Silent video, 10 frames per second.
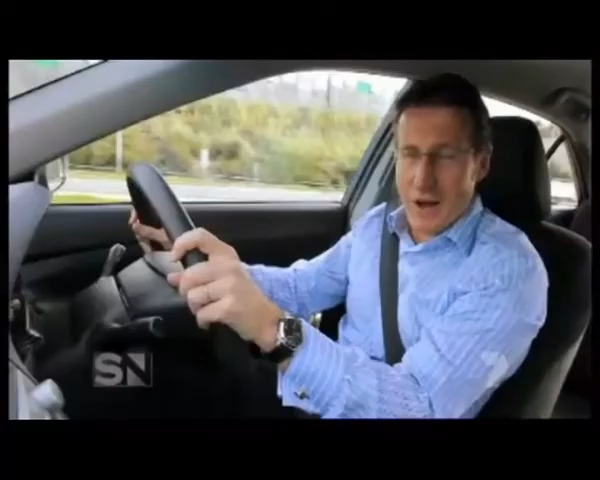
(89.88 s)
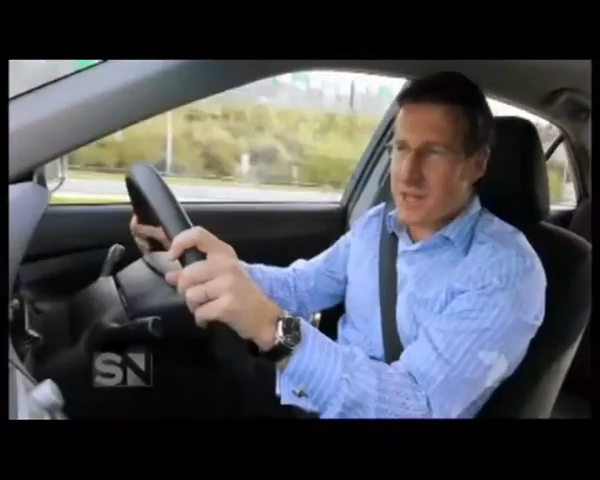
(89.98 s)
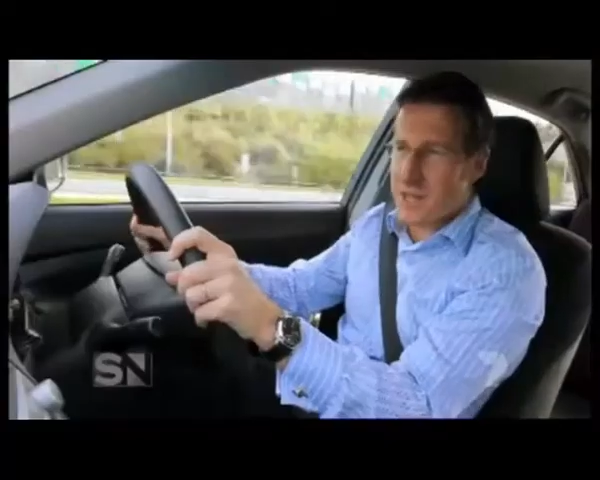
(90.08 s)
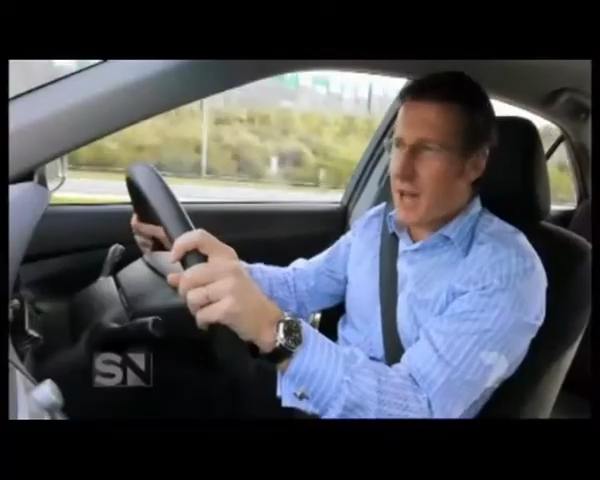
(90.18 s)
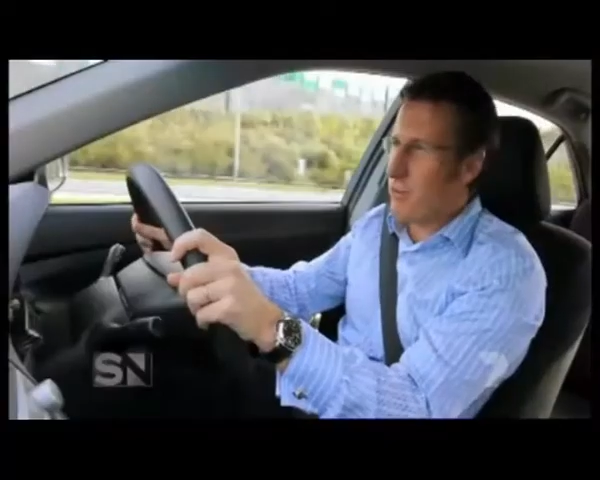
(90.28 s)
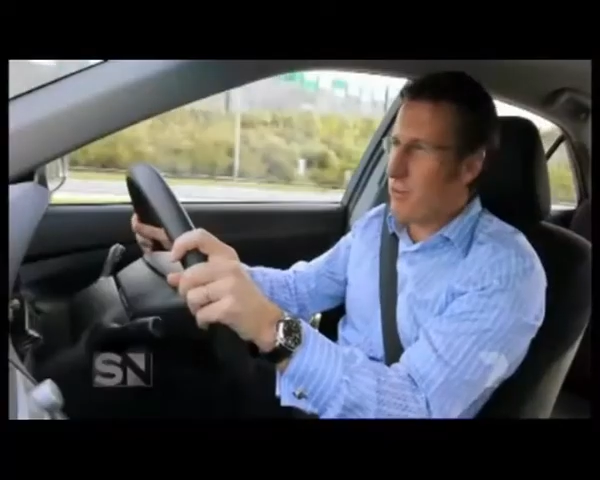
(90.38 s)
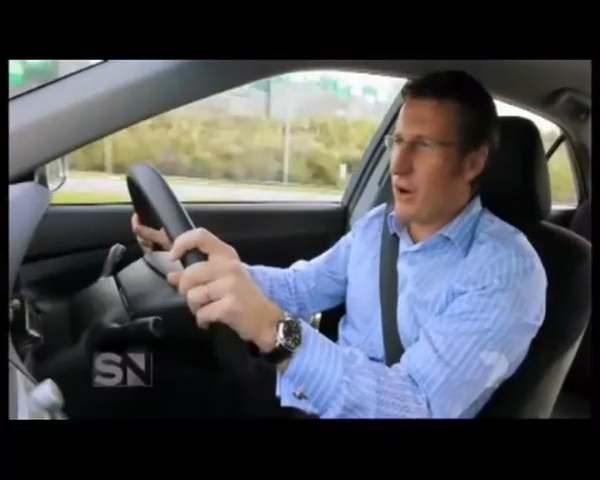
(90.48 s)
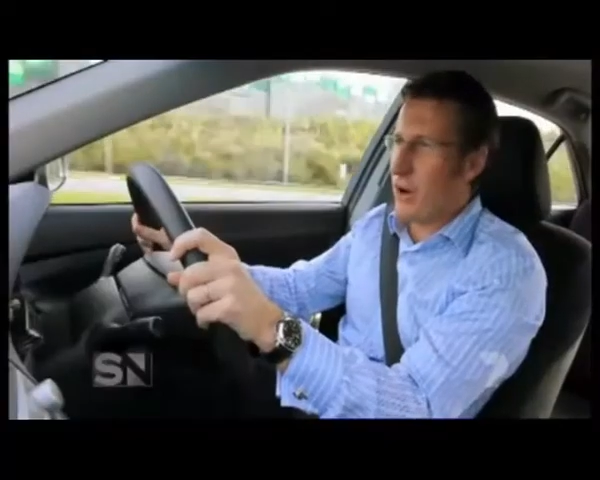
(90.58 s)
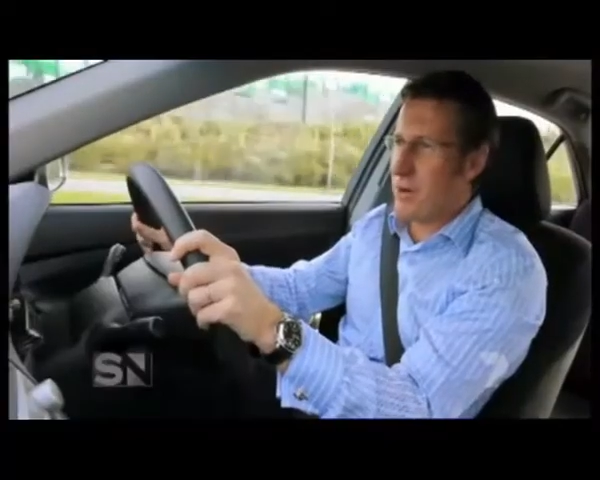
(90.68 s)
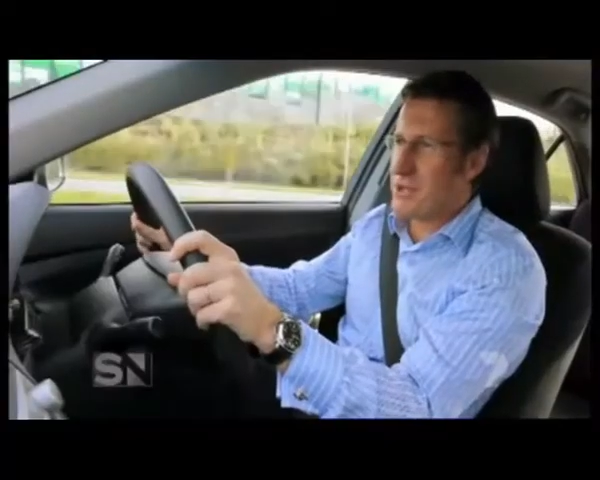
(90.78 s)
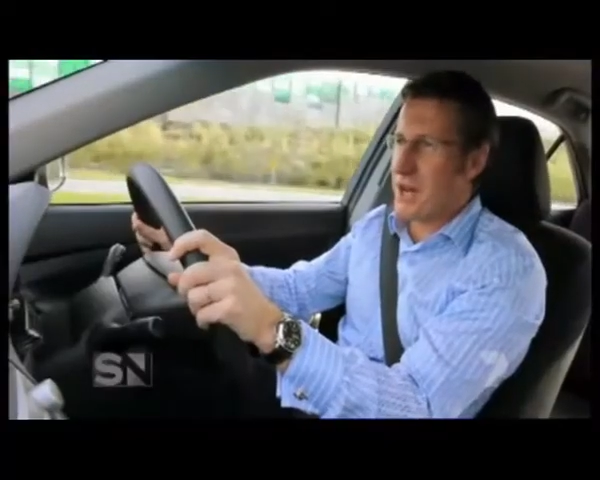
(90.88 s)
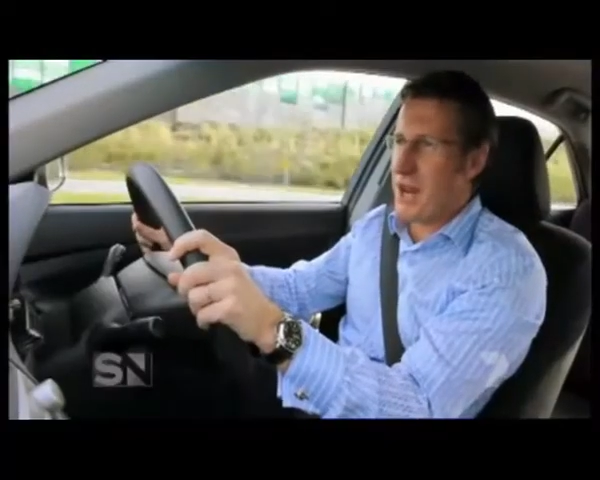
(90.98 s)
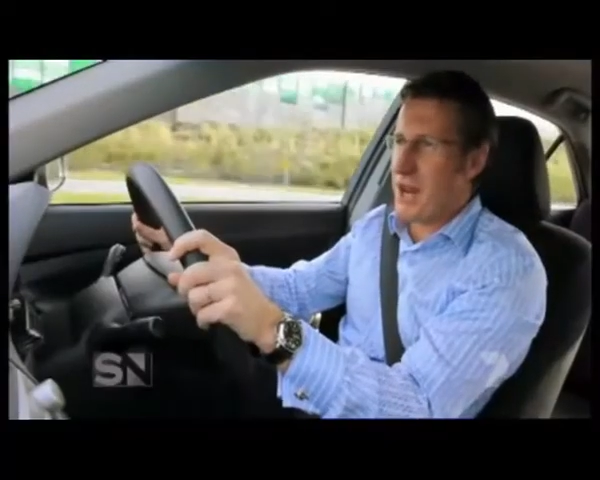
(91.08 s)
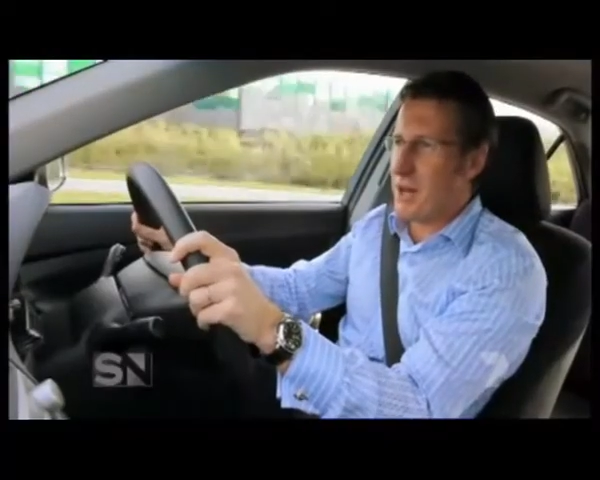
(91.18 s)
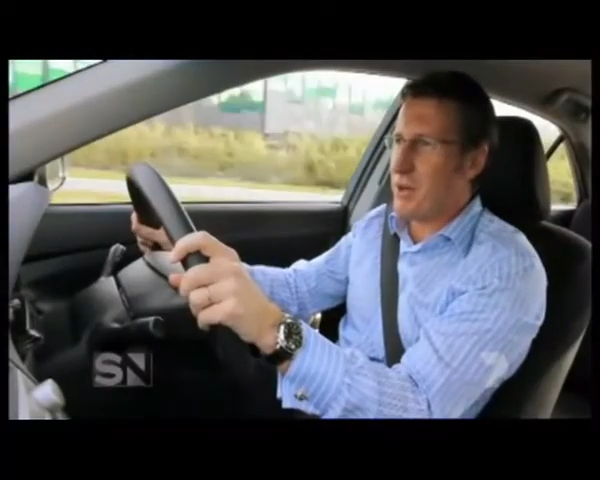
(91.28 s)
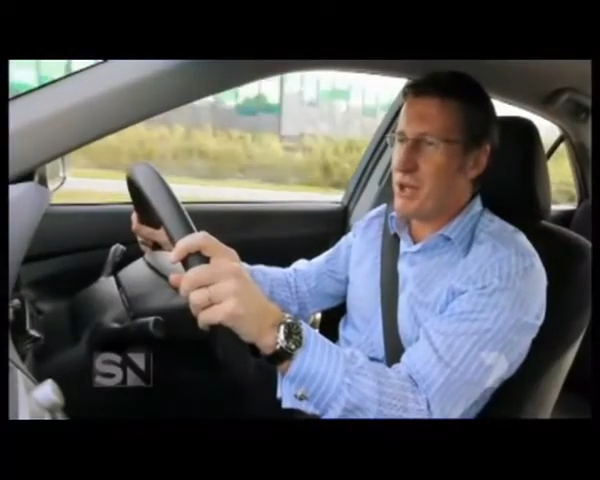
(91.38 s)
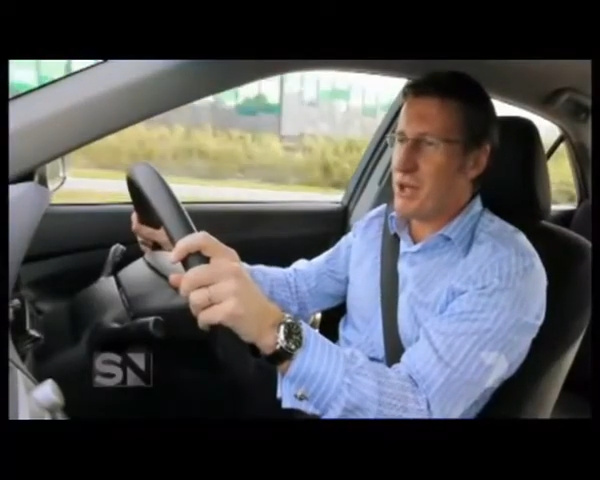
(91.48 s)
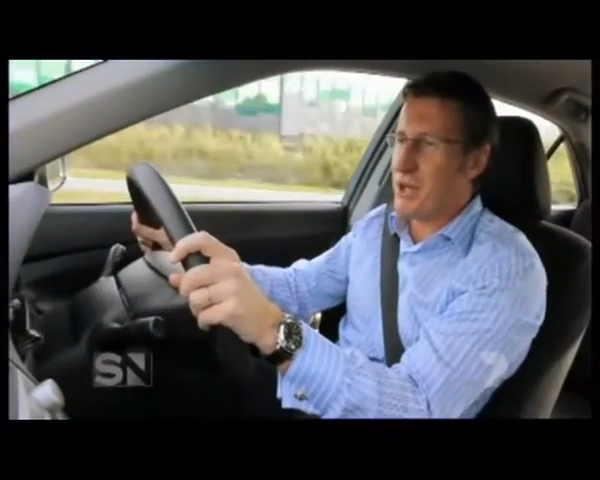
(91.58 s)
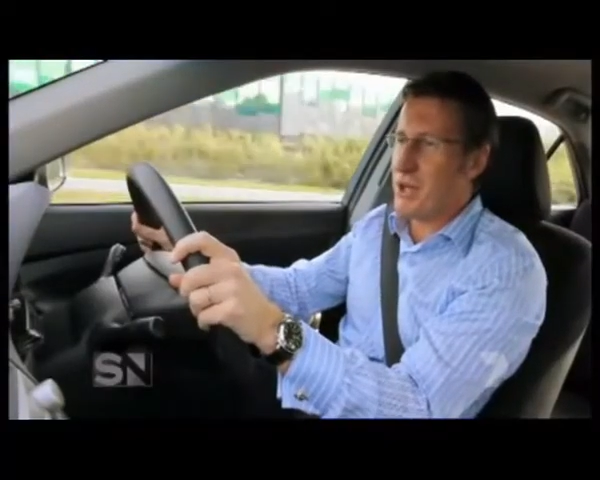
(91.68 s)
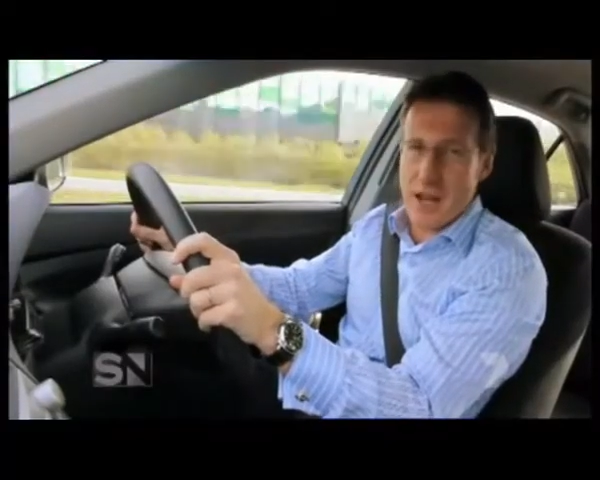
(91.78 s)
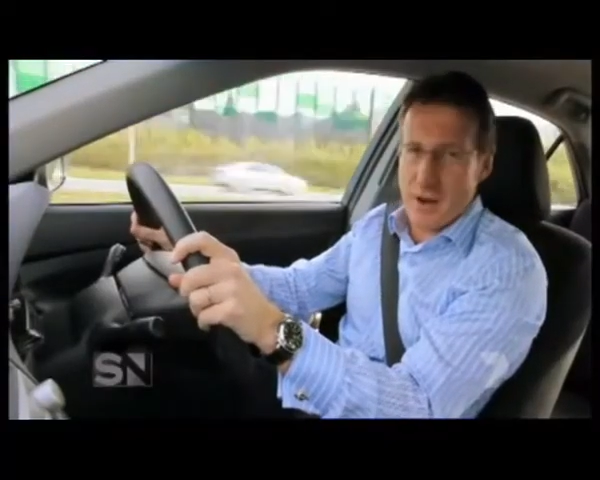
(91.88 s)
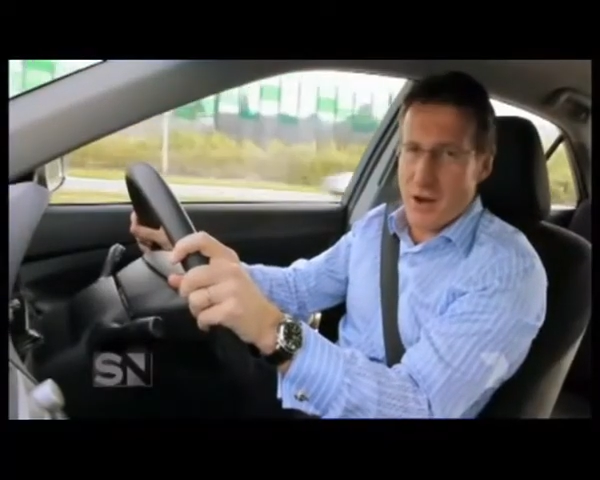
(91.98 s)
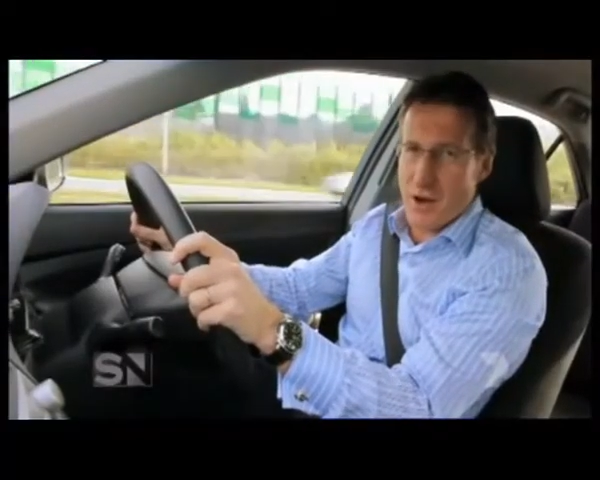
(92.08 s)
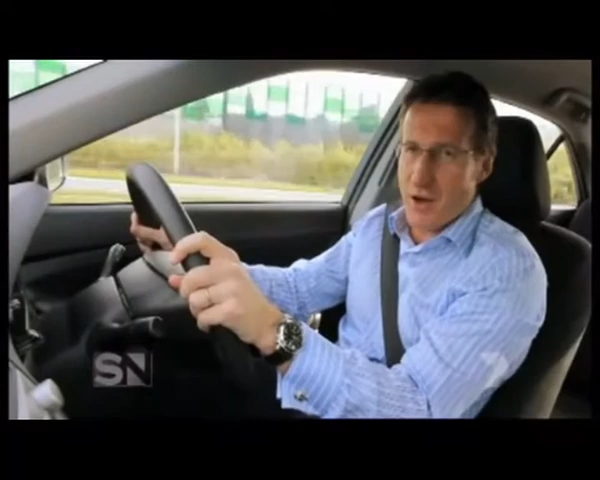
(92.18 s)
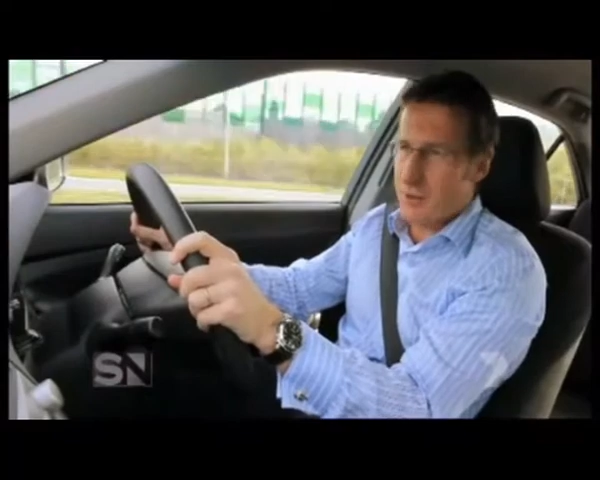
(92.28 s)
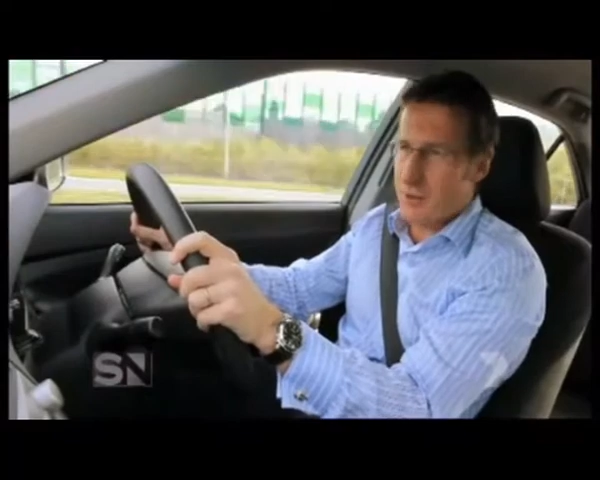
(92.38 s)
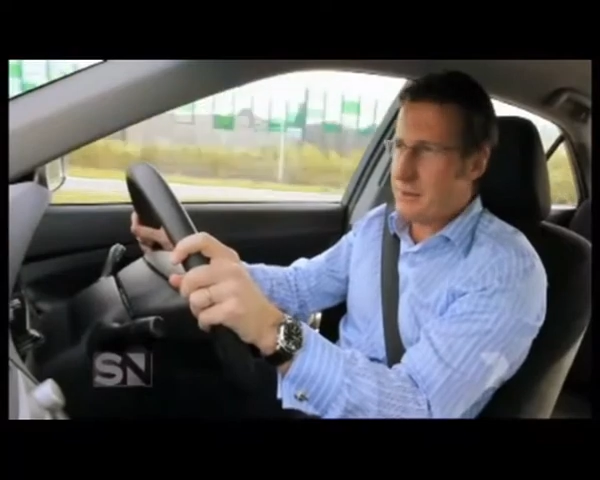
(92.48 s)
why it's 100 kilometres an hour limit, you'd never know.